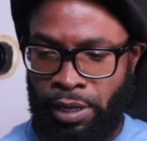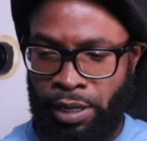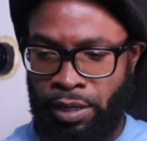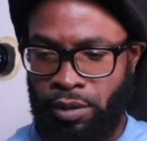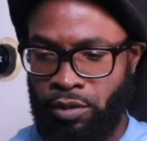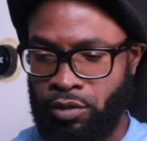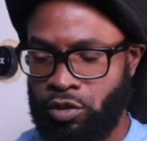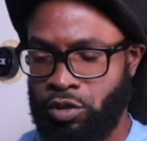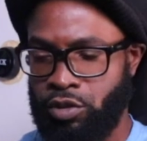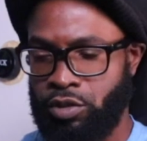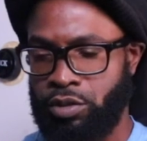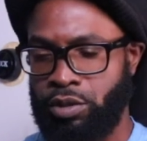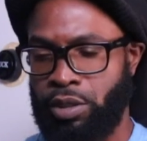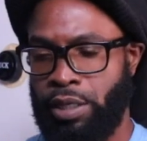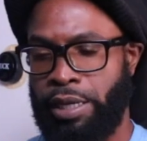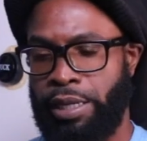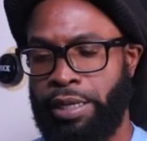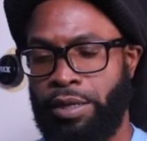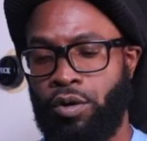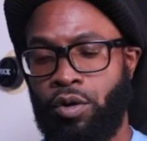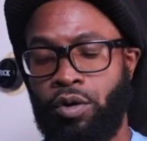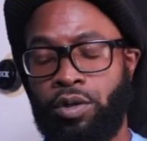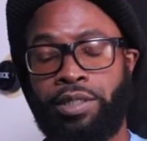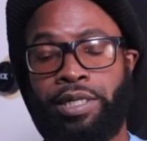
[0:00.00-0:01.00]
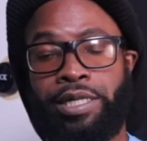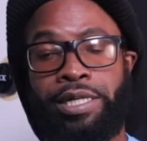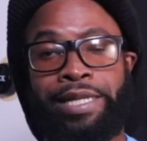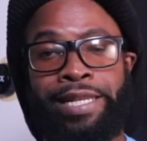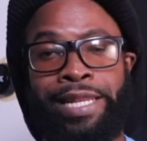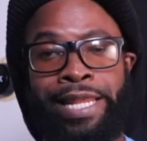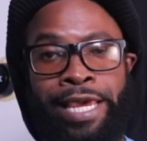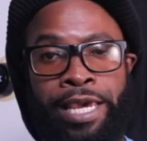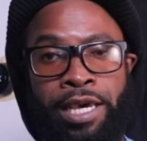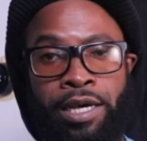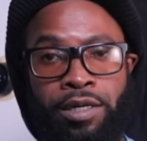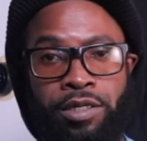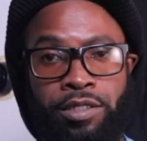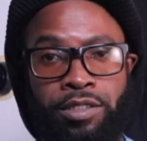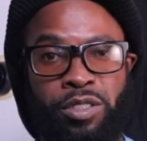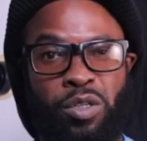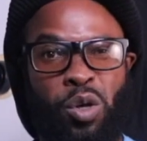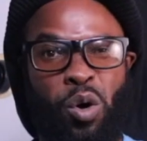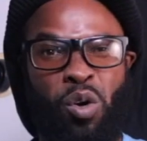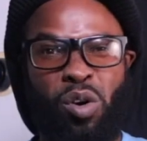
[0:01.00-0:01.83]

else, and all the nails,